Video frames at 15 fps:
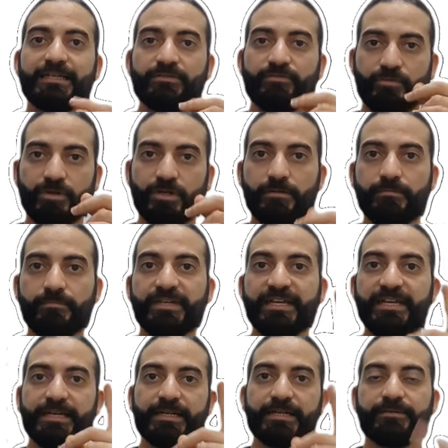get it
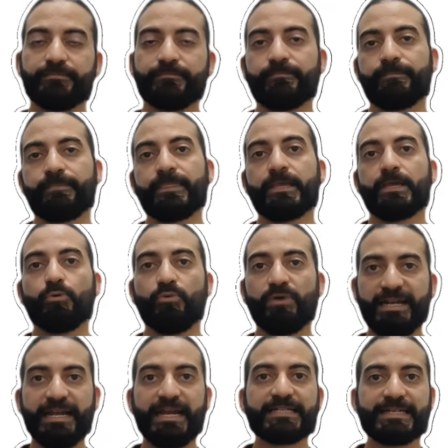from here
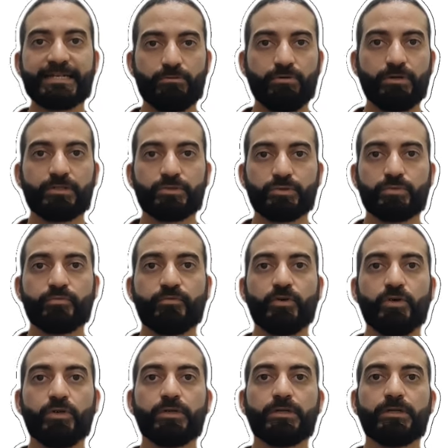when x
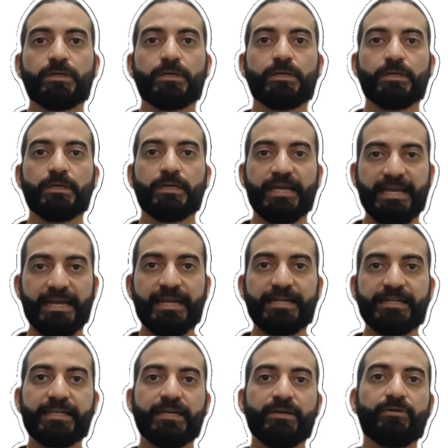equal 4
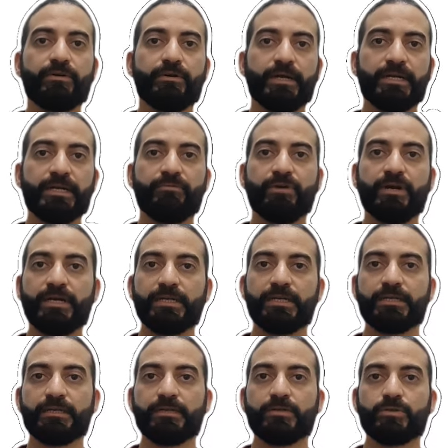and y
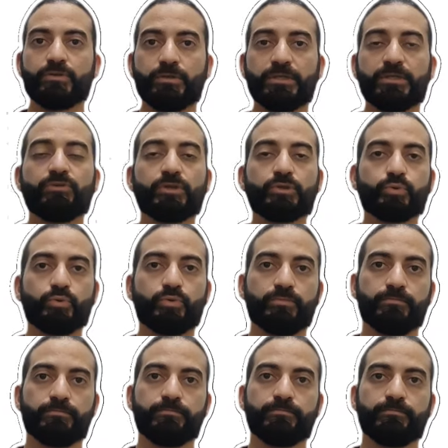equal
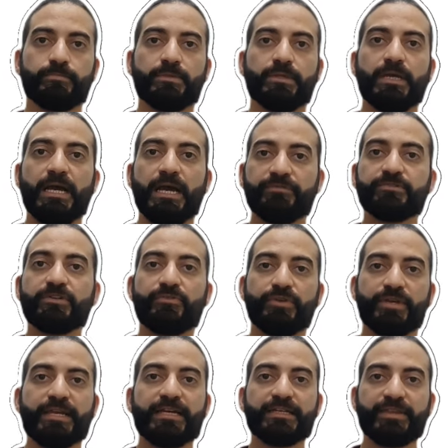2.
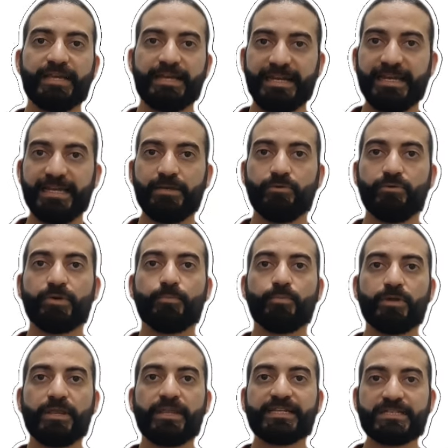After we get the
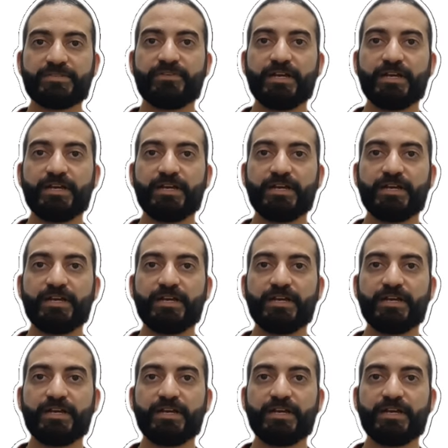k, we